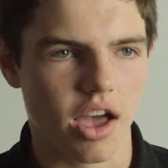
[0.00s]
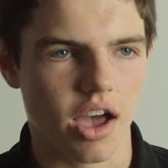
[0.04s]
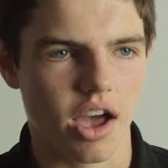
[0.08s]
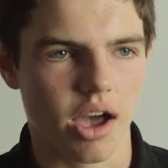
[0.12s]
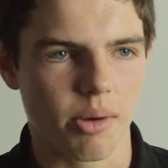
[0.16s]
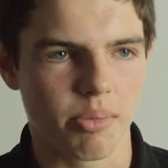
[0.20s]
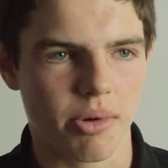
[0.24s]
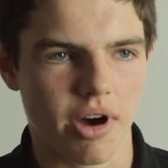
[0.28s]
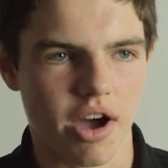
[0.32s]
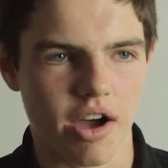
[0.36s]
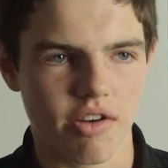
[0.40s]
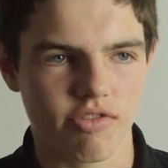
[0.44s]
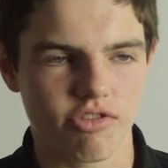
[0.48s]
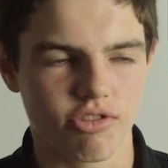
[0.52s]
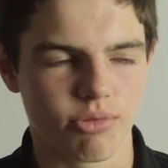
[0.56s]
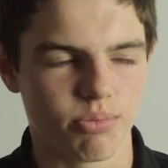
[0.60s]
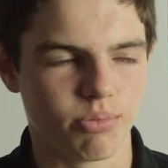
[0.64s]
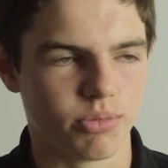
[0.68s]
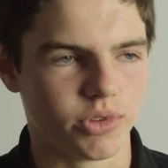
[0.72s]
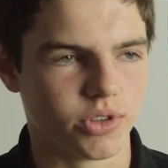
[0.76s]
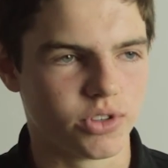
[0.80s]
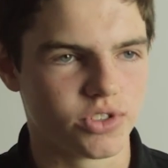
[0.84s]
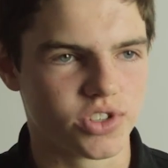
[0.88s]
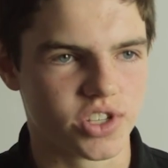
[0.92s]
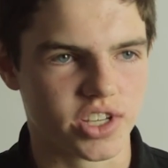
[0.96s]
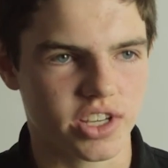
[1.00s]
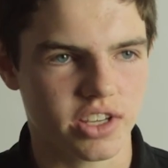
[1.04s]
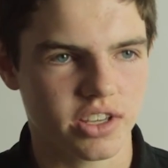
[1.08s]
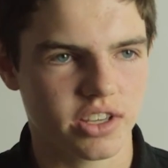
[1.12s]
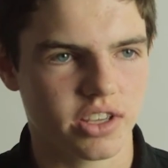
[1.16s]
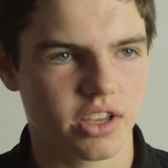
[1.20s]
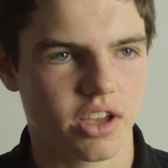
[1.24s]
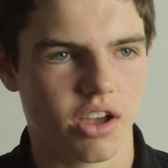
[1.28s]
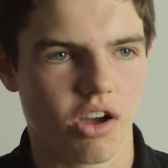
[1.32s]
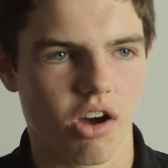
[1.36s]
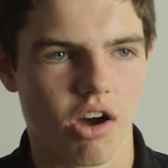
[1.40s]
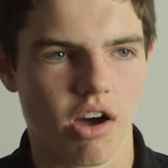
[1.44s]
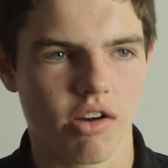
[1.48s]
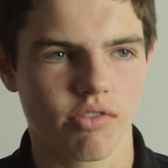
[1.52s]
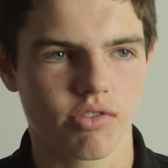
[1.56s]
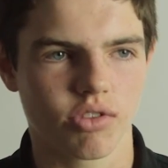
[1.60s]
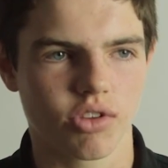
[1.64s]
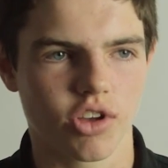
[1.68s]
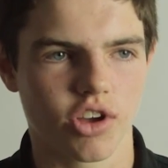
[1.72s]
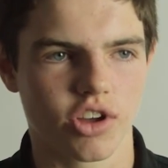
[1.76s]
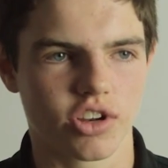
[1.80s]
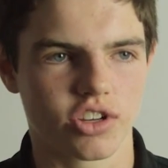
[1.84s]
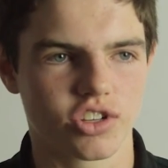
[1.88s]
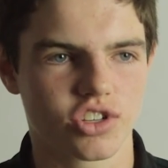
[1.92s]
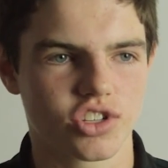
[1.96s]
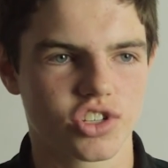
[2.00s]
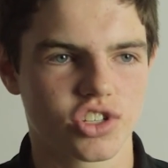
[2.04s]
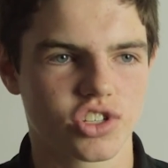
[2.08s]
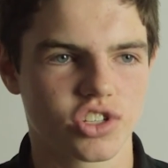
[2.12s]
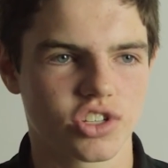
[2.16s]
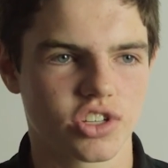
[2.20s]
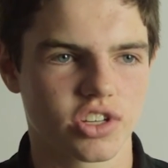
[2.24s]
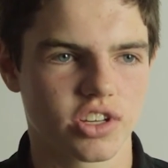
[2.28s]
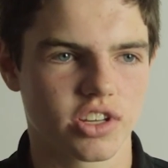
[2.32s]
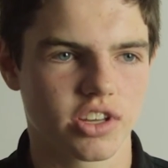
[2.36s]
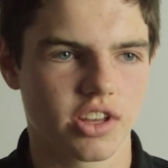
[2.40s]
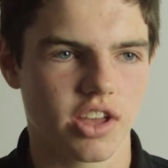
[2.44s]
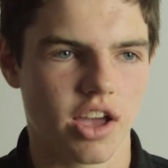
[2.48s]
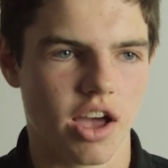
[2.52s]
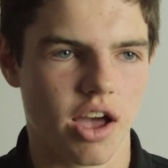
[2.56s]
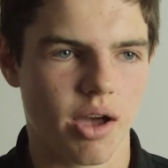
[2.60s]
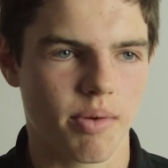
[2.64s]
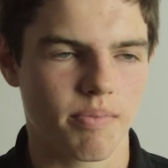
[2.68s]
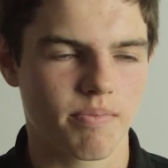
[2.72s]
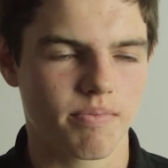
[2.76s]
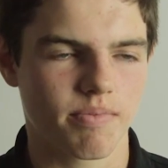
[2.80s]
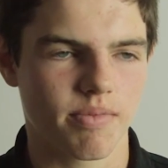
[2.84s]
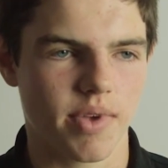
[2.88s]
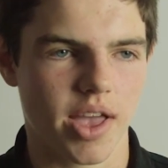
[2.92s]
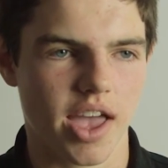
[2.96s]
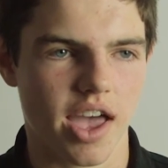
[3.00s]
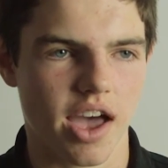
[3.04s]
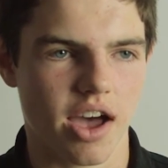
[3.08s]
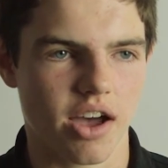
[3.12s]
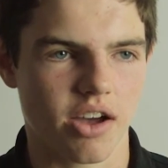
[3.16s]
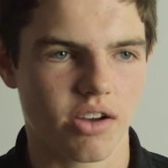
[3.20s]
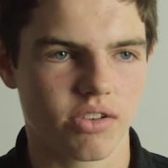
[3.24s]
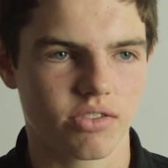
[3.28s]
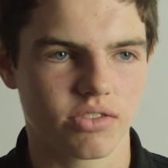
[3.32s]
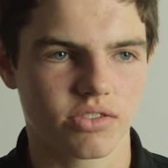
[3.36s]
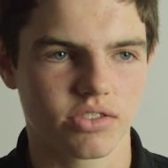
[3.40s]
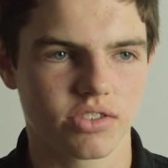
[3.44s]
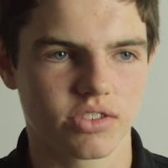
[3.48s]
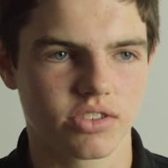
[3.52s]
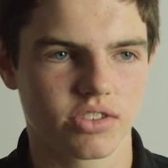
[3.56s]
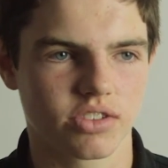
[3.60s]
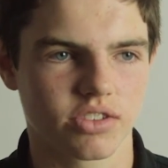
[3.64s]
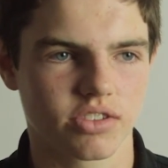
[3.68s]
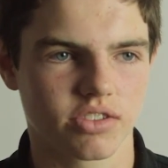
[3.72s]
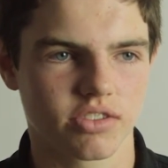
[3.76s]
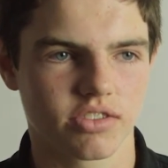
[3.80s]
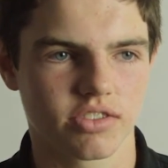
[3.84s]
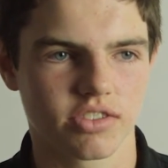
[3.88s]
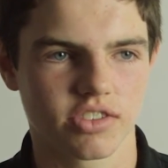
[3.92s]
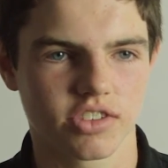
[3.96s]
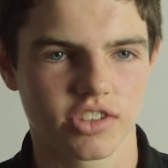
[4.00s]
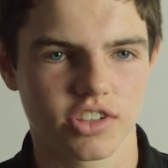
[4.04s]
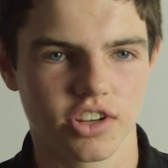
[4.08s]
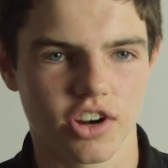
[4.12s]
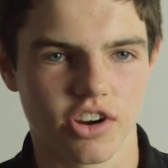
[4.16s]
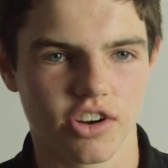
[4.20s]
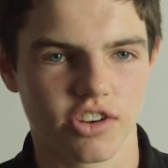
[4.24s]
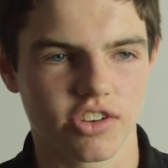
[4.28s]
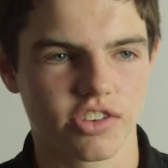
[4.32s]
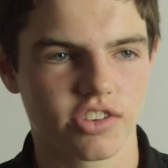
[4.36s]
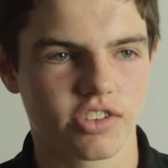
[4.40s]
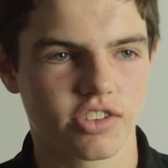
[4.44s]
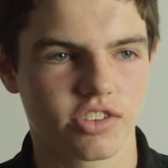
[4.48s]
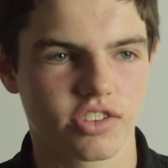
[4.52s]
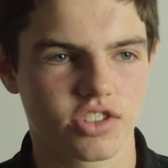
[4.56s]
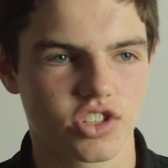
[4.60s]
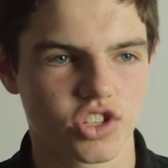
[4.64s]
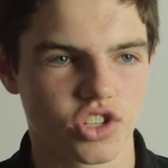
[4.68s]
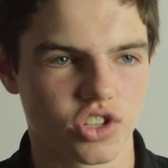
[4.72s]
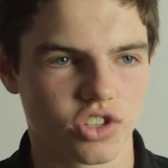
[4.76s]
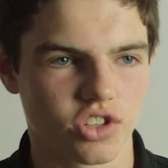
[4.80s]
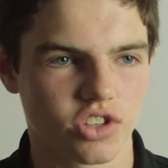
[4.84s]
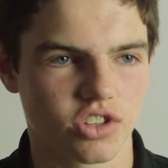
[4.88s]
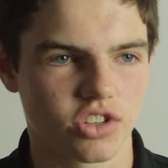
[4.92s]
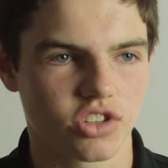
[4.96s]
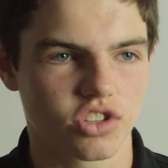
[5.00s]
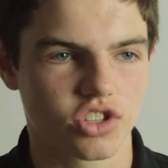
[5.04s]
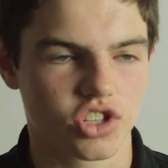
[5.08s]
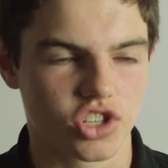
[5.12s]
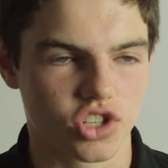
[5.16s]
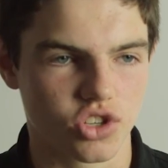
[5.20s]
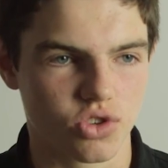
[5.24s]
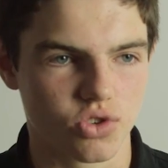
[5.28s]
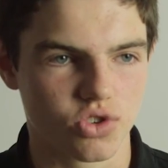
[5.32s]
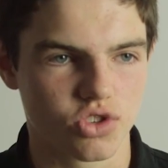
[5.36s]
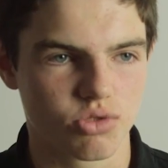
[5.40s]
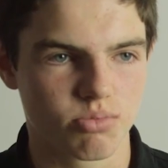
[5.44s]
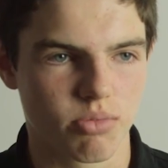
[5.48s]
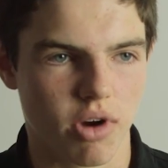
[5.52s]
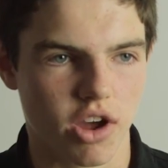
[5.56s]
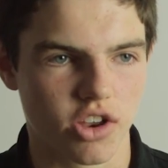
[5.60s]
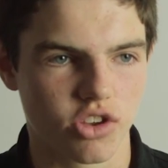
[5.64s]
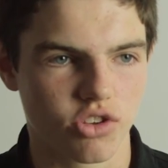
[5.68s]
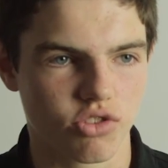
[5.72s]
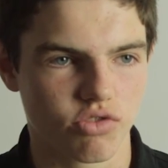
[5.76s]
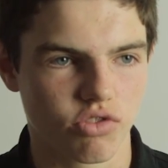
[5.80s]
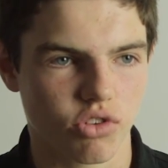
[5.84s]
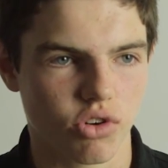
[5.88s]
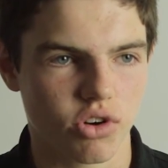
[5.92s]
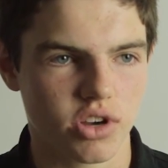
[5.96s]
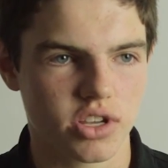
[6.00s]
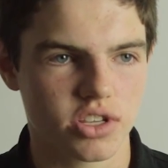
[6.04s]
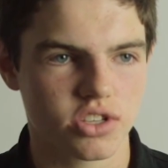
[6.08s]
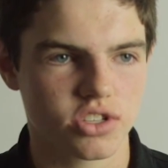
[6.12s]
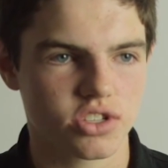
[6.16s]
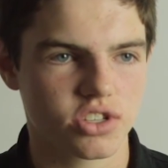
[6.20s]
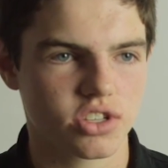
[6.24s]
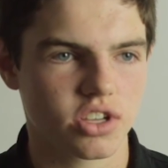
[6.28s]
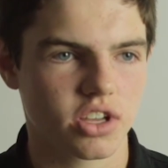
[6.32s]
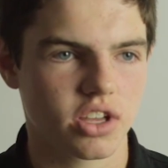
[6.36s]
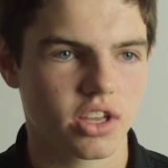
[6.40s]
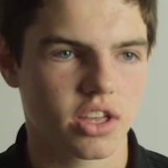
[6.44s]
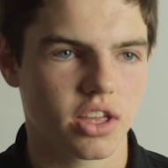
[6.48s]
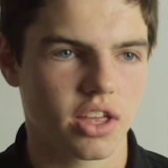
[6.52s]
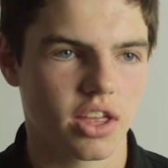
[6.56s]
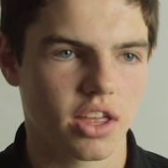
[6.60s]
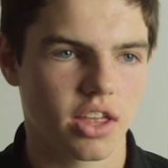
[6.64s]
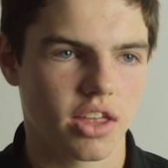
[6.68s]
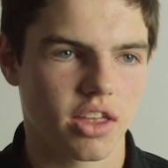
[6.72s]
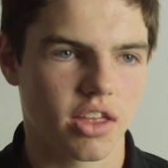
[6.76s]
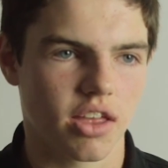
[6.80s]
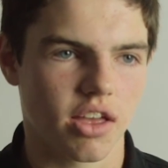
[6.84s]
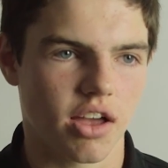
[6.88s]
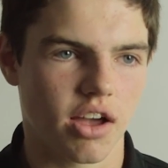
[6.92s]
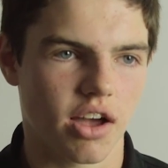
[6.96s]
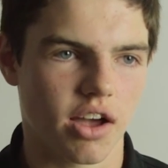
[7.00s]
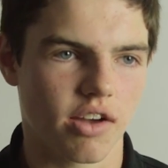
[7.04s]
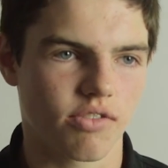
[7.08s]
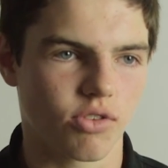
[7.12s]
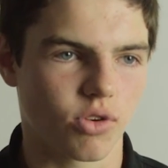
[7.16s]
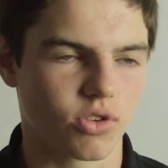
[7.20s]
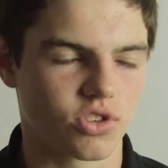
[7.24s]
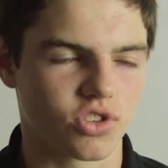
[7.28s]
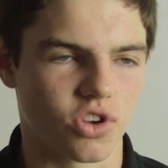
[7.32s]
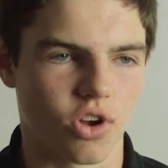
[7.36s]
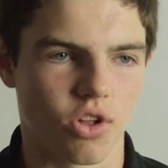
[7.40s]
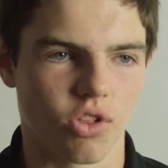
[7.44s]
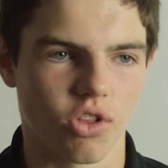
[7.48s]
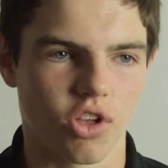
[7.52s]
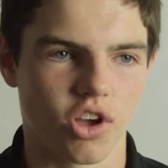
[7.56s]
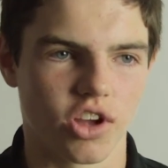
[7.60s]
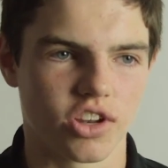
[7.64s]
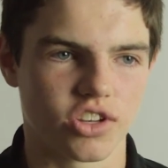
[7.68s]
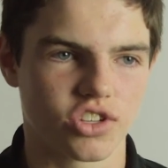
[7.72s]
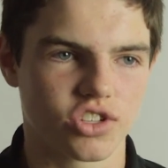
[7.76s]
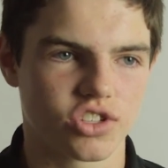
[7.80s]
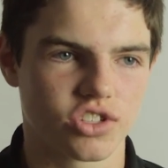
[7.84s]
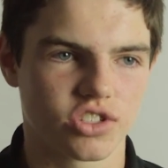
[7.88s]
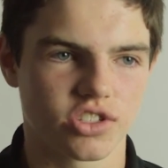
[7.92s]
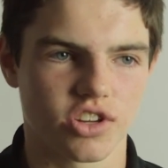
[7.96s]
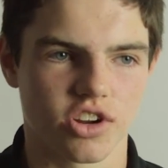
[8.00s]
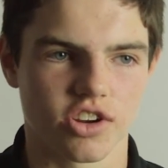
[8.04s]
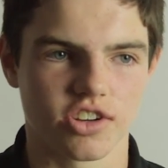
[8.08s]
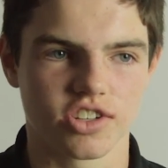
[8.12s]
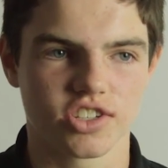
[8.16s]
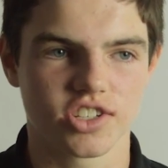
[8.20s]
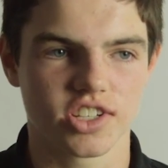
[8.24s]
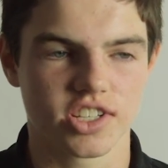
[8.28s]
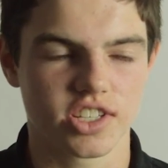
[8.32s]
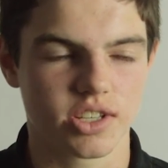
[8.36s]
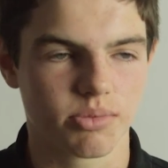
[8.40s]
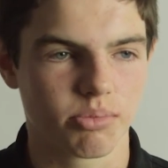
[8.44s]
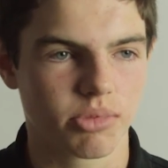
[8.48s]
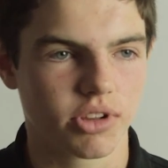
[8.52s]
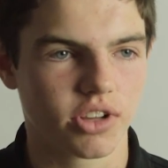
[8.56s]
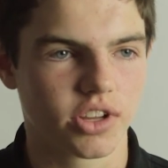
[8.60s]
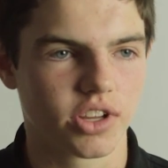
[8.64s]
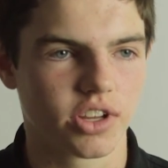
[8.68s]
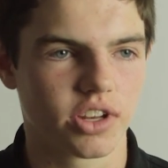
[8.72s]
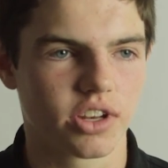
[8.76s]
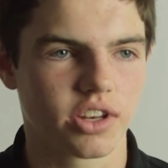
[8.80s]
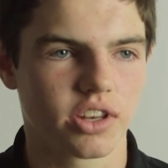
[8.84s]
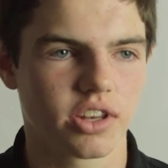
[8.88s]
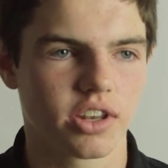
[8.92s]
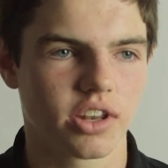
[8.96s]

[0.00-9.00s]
Apart from music, I've learnt um, how, you know, to, to use my new voice. I've also learnt, you know, discipline,